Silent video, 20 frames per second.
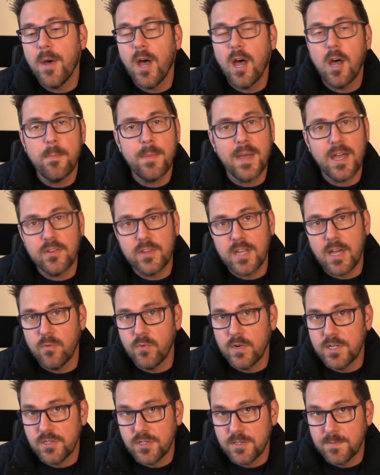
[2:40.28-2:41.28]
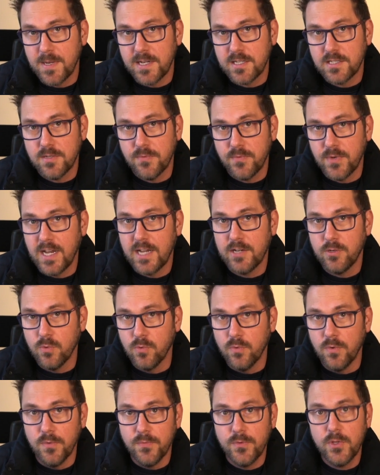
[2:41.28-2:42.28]
part about that retrospective and annual
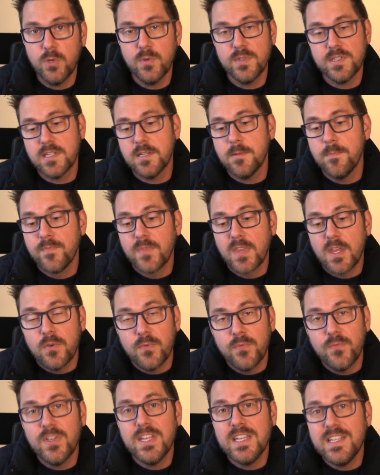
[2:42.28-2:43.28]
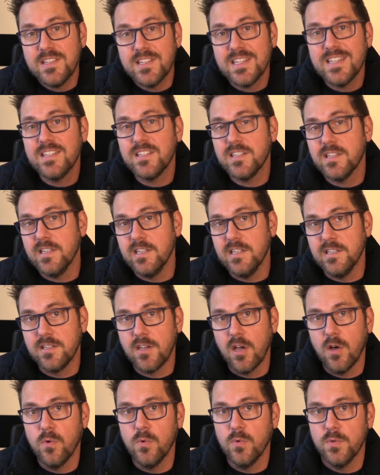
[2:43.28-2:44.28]
review is it feeds into these
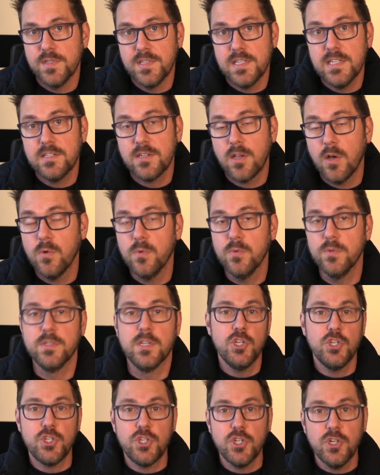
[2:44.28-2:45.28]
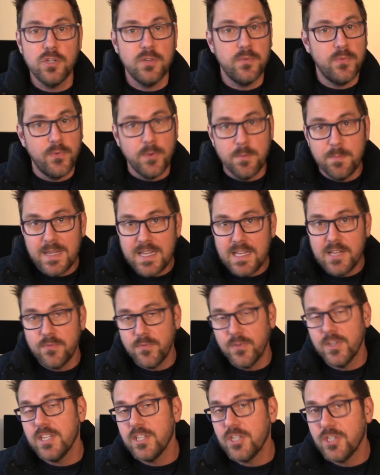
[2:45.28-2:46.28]
goals. These goals should, for me,
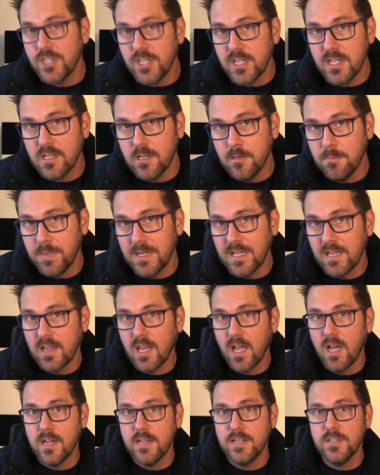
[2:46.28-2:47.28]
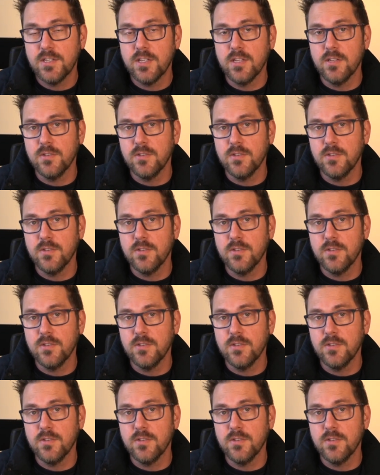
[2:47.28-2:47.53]
for this year, be aligned to